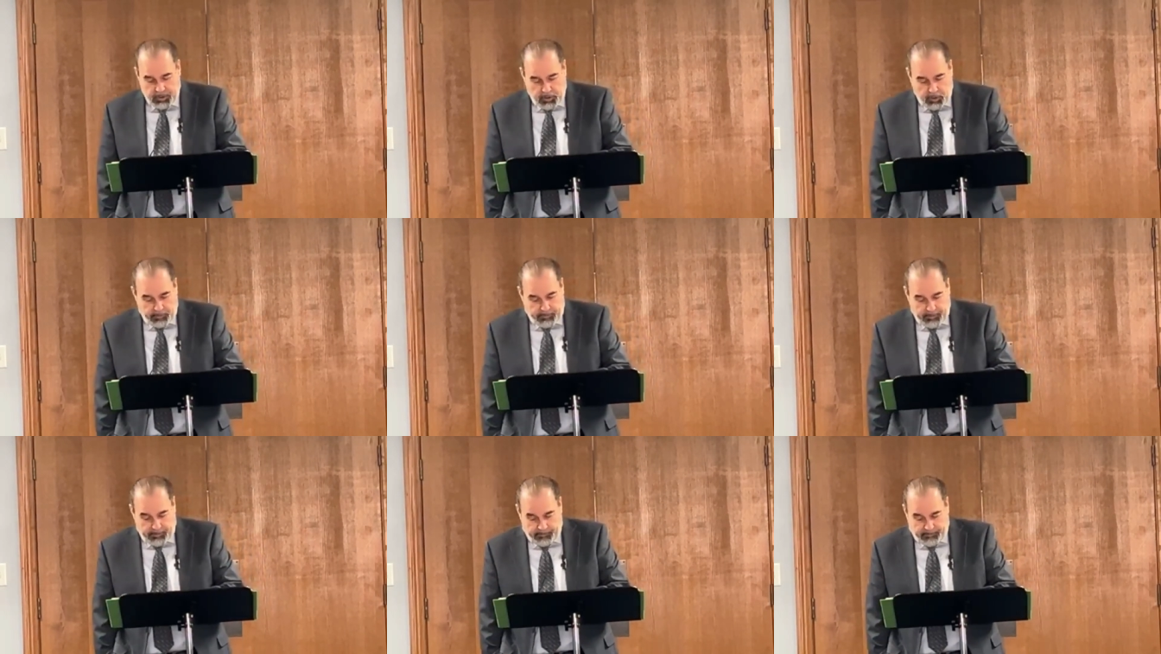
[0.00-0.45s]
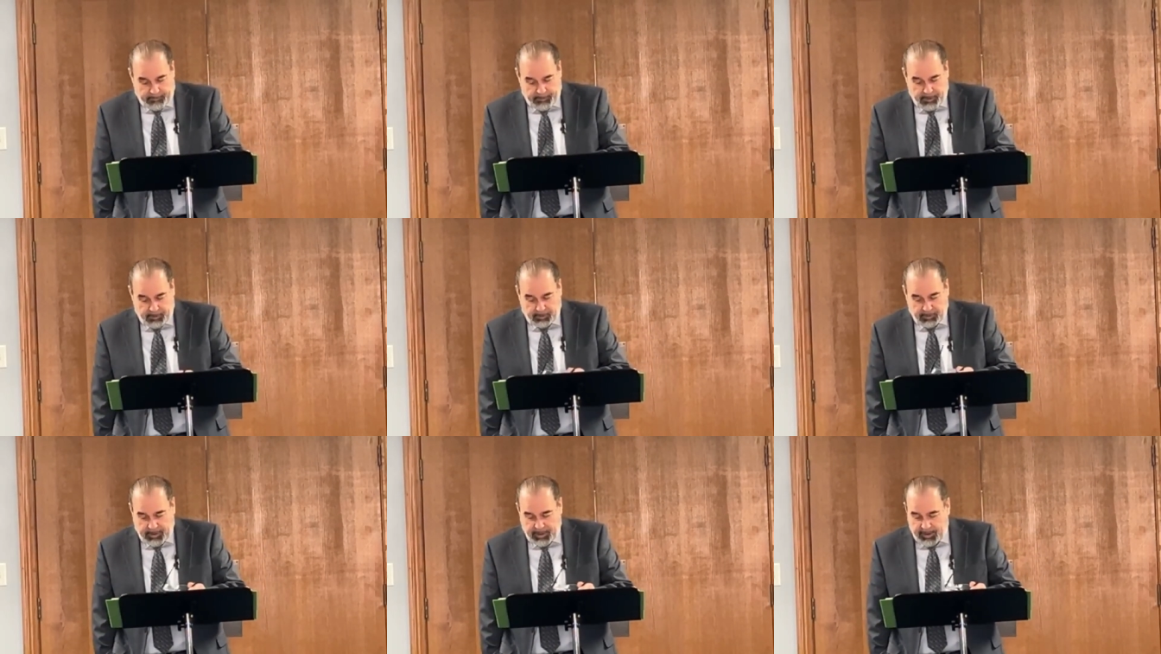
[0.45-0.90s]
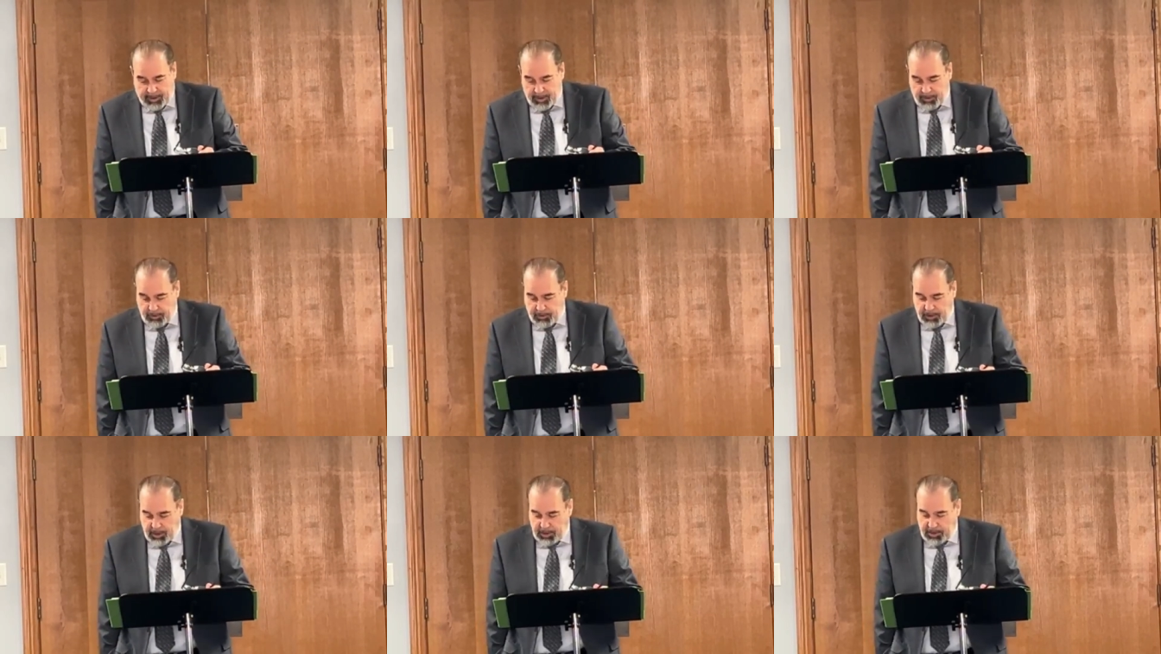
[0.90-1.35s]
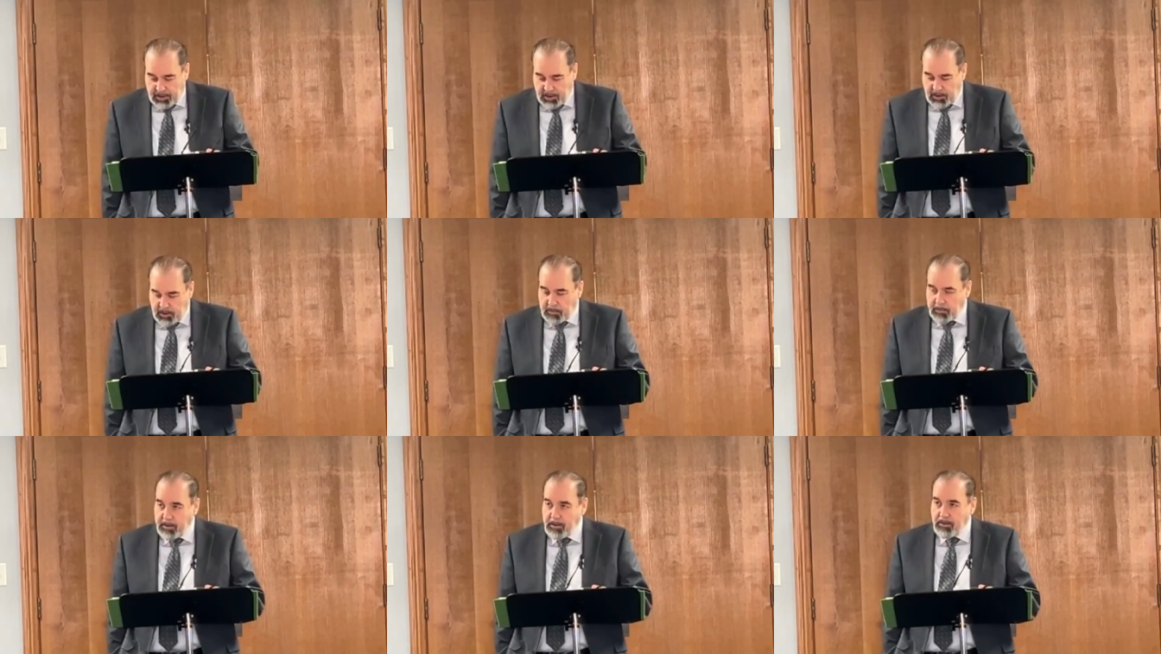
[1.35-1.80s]
So if you feel like you're
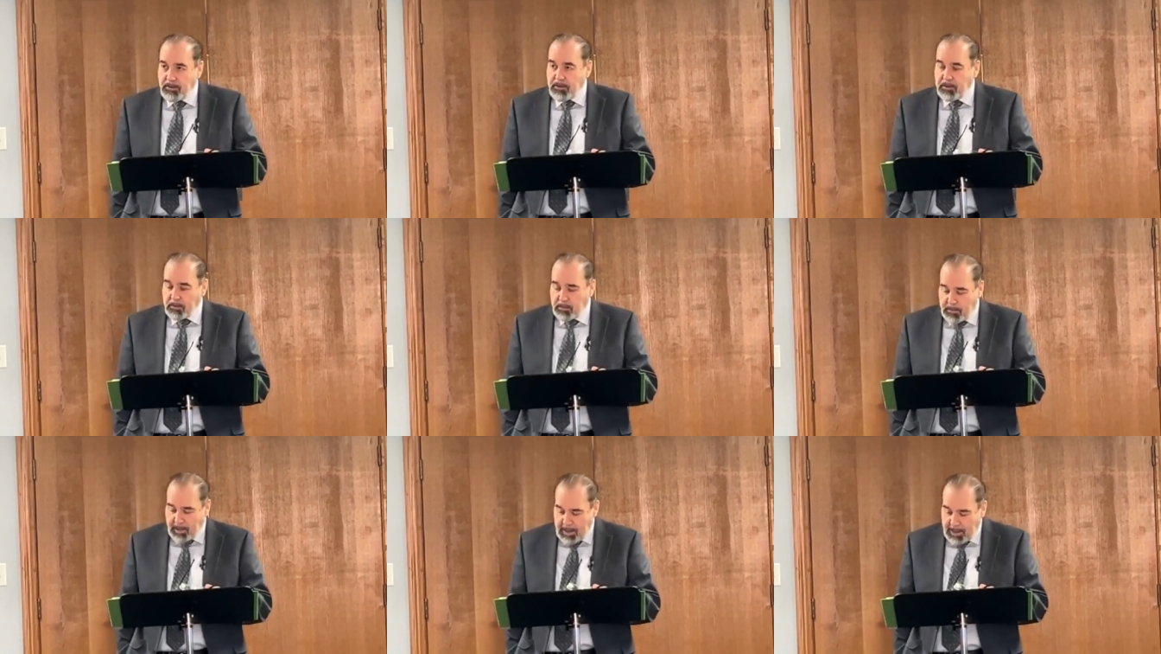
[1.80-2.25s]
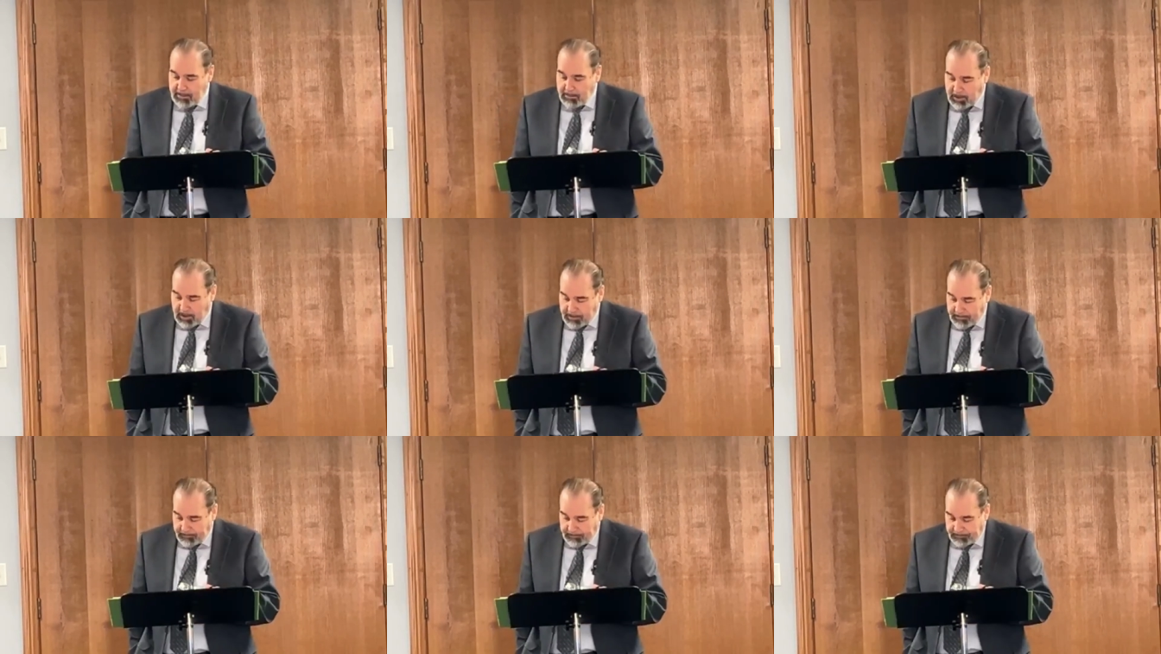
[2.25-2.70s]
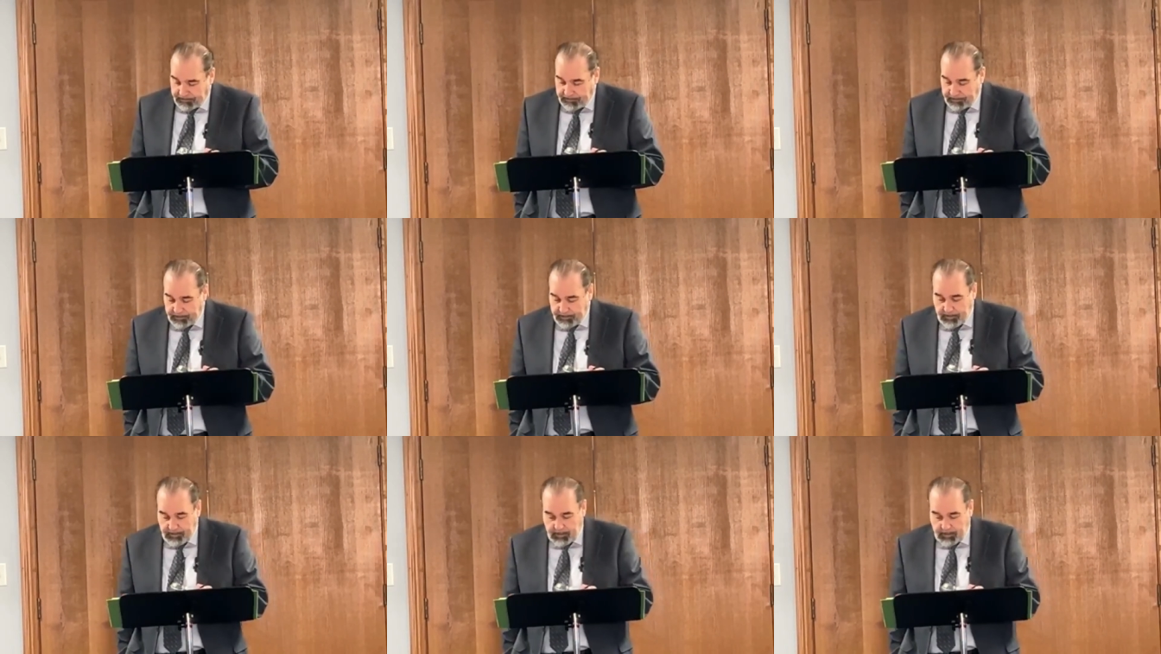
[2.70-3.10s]
just a spiritual baby,